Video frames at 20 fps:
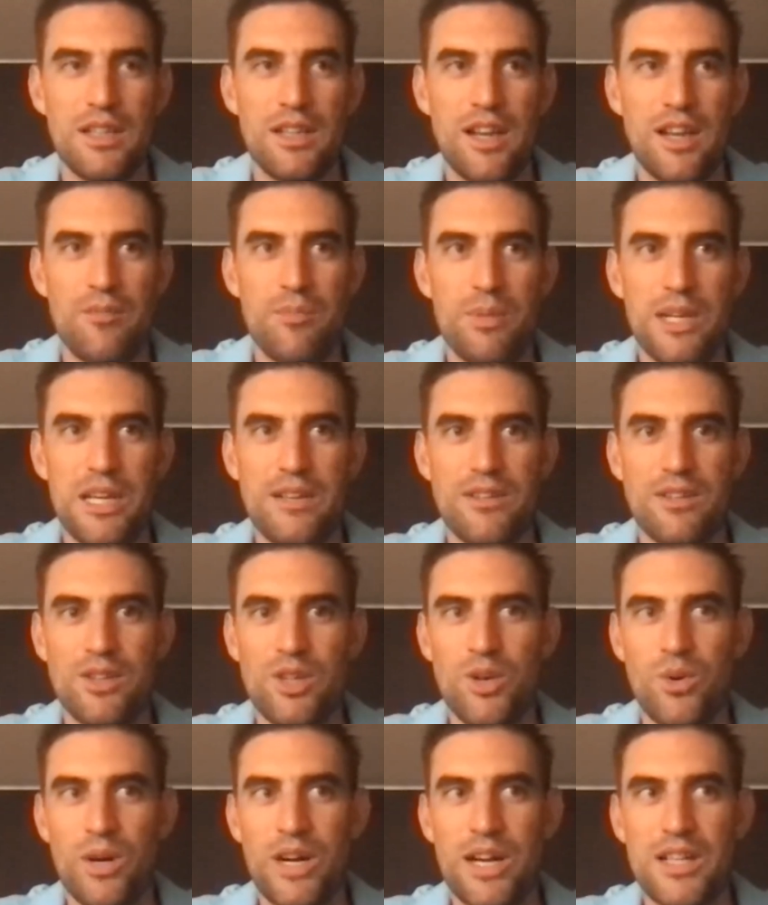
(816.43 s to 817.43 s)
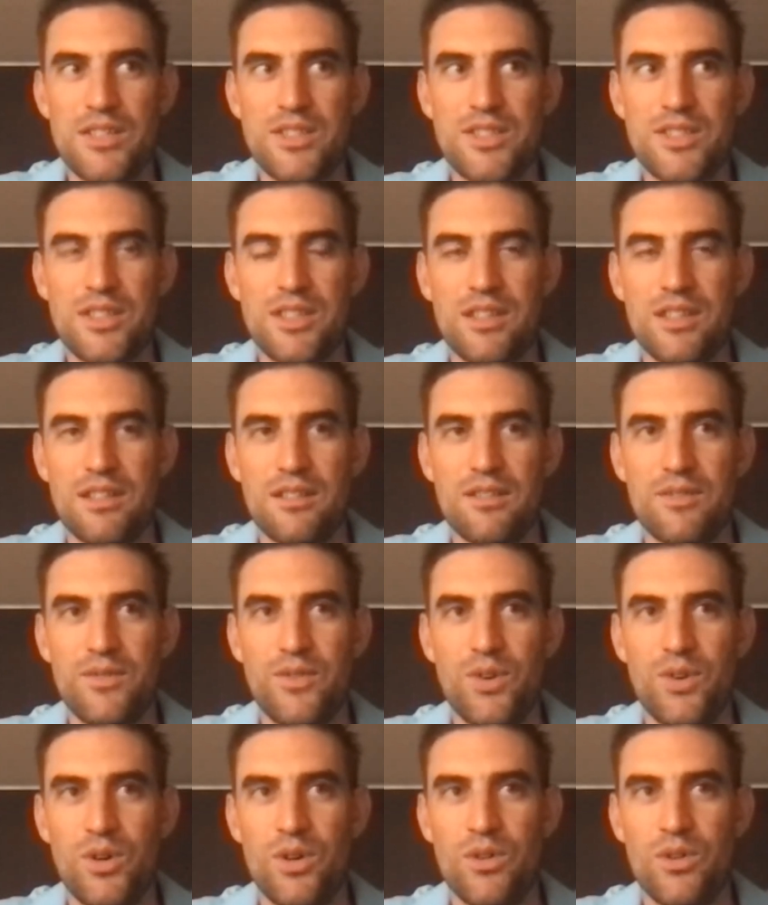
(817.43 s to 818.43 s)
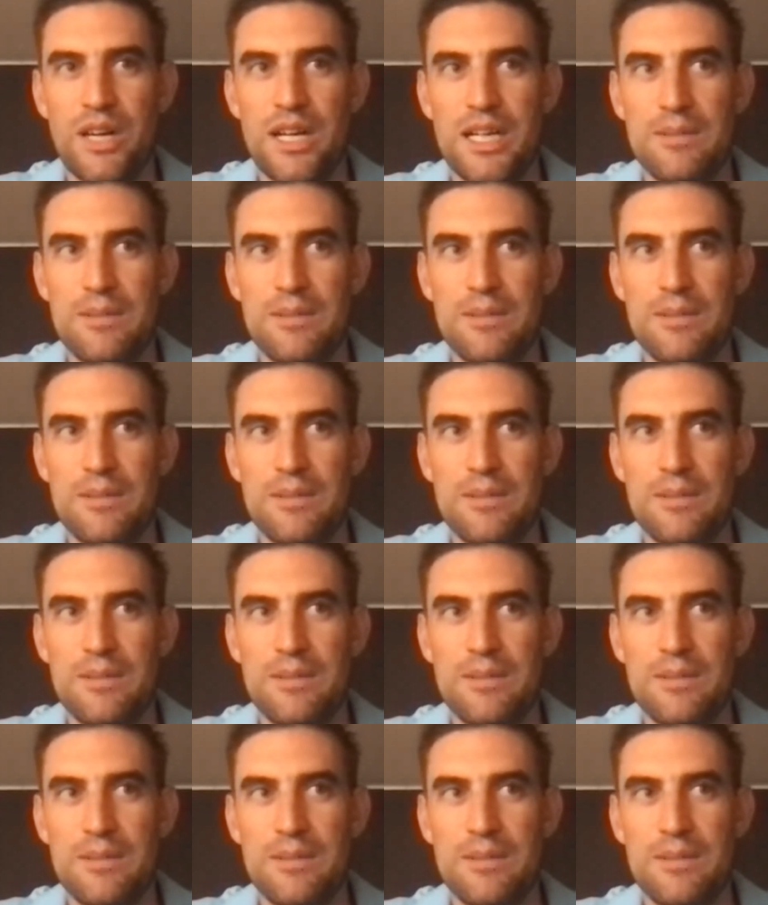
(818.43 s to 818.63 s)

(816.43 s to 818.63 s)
have been in the US for